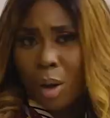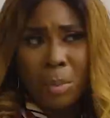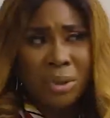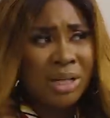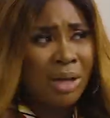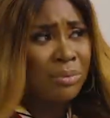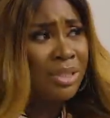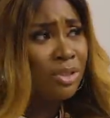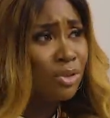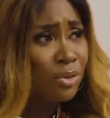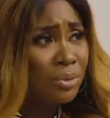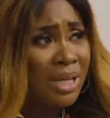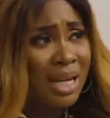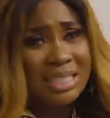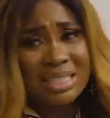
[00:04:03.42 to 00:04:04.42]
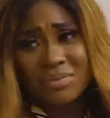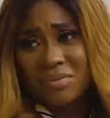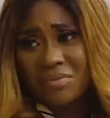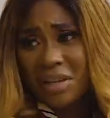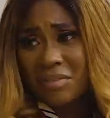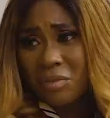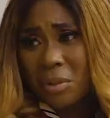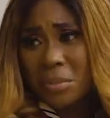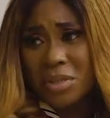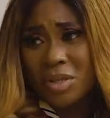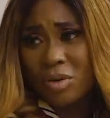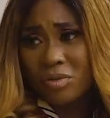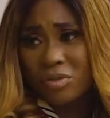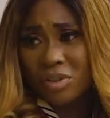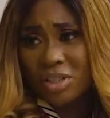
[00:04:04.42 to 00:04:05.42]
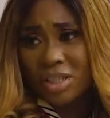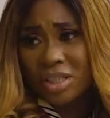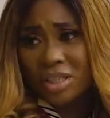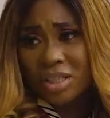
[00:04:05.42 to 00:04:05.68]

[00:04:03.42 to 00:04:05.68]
Come on now, dude can't even fend for himself.